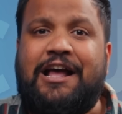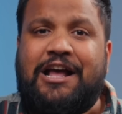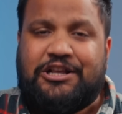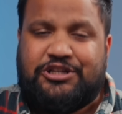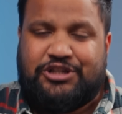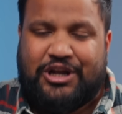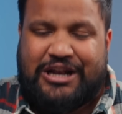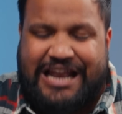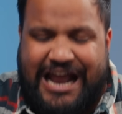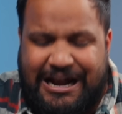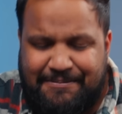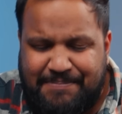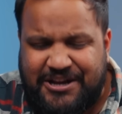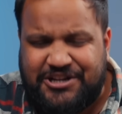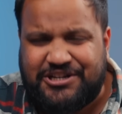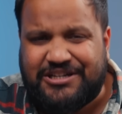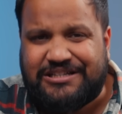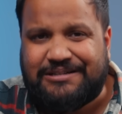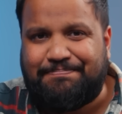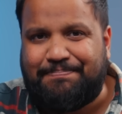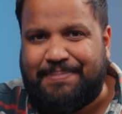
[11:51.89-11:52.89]
So let me
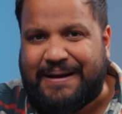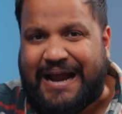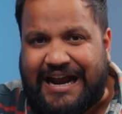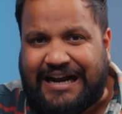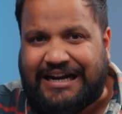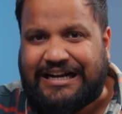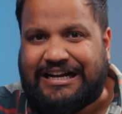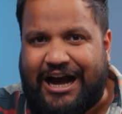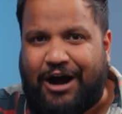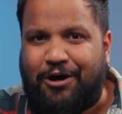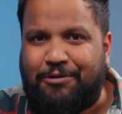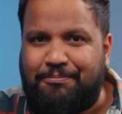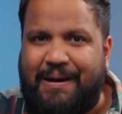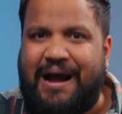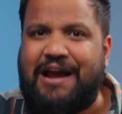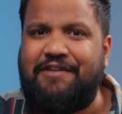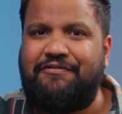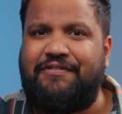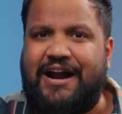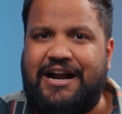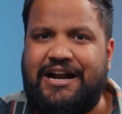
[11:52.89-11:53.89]
just break down
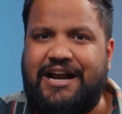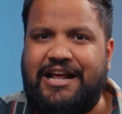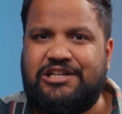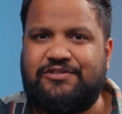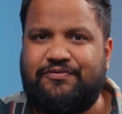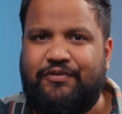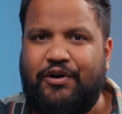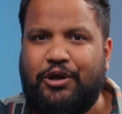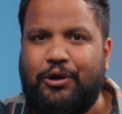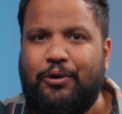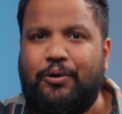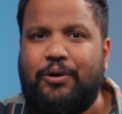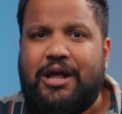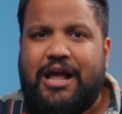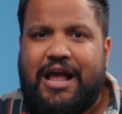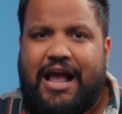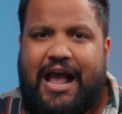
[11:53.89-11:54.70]
my findings for you,